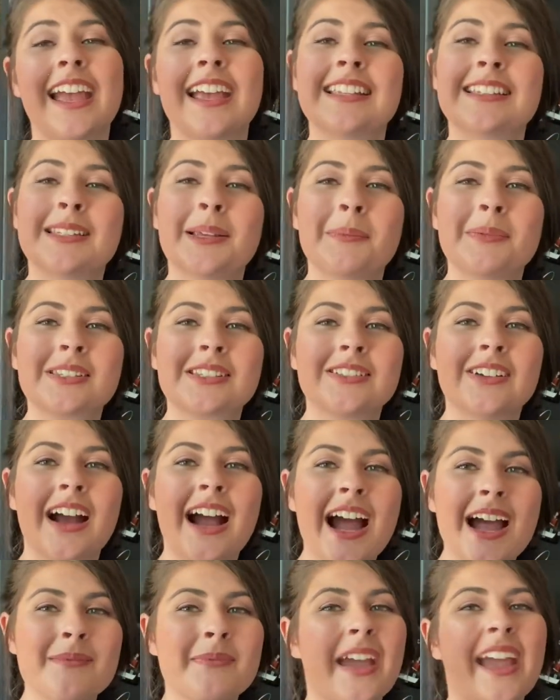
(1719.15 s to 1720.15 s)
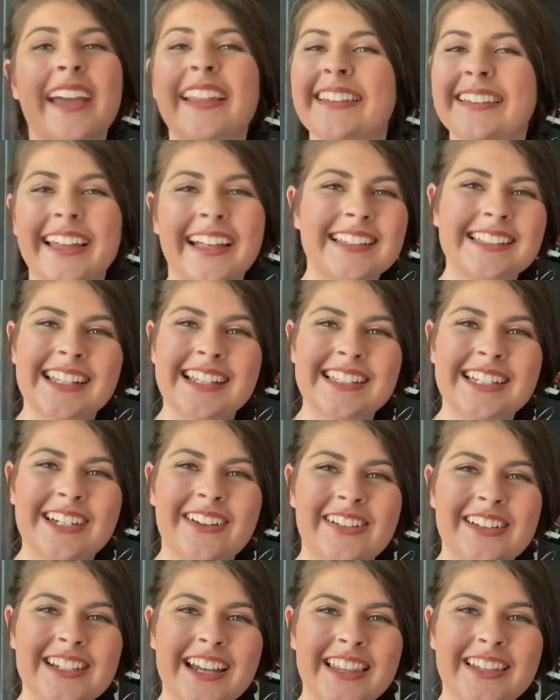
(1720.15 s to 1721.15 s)
subscribe, and let's get to
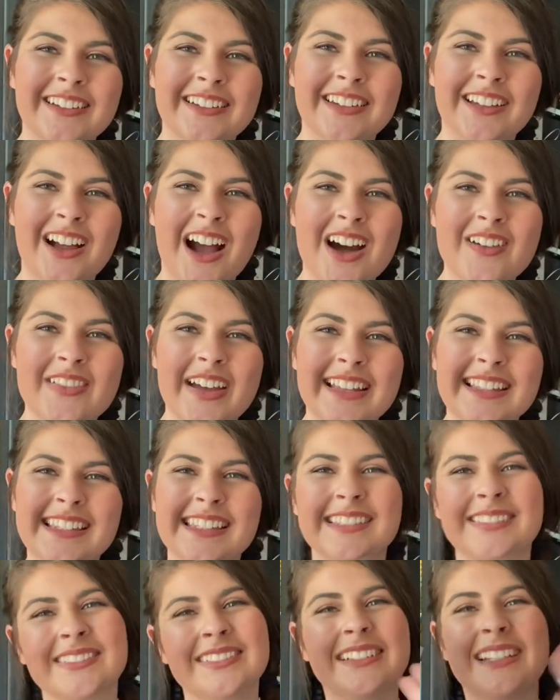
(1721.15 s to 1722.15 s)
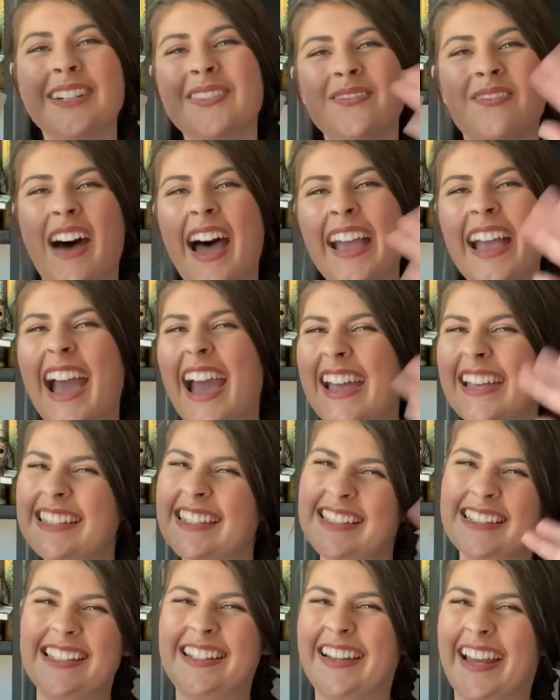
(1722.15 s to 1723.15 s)
know each other in the comments. Bye guys,
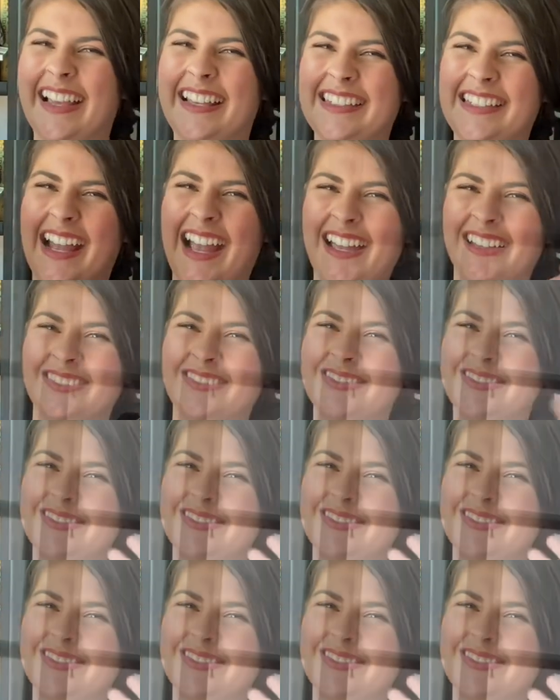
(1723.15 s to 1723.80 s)
see you next time.